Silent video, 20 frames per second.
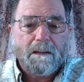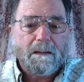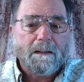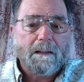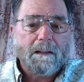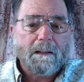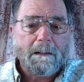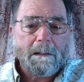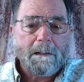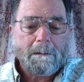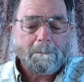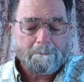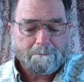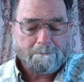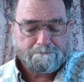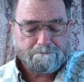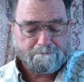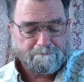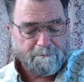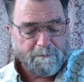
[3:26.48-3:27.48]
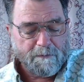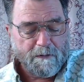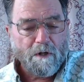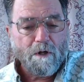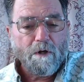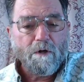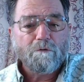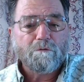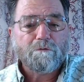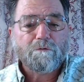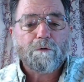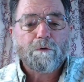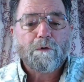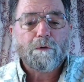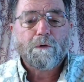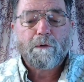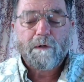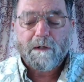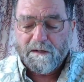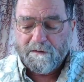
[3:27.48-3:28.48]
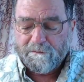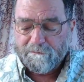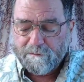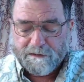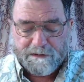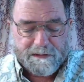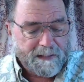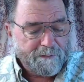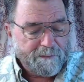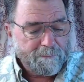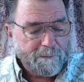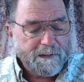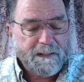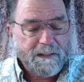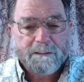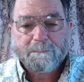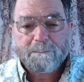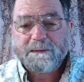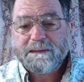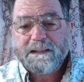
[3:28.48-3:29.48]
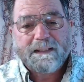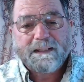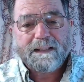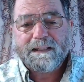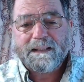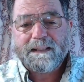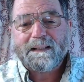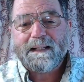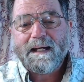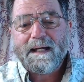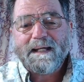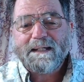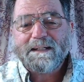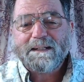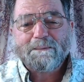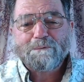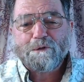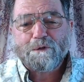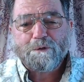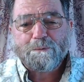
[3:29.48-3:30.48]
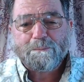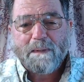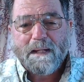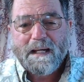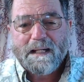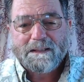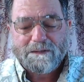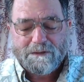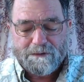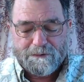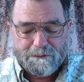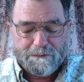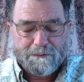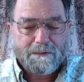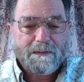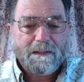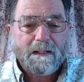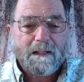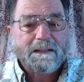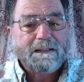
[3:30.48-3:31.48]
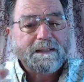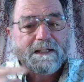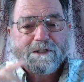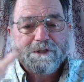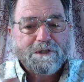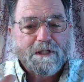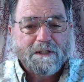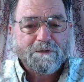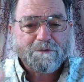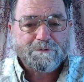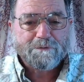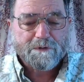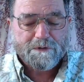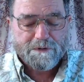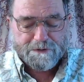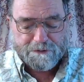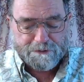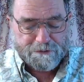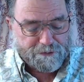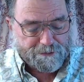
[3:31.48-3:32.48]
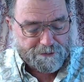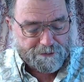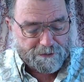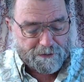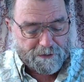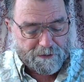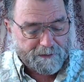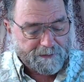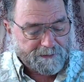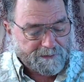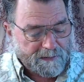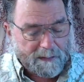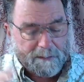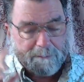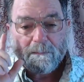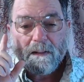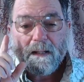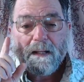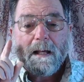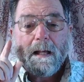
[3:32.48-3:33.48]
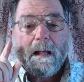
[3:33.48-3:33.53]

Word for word: um, for everyday reading. But then again, I end up going back to the King James Version usually all the time.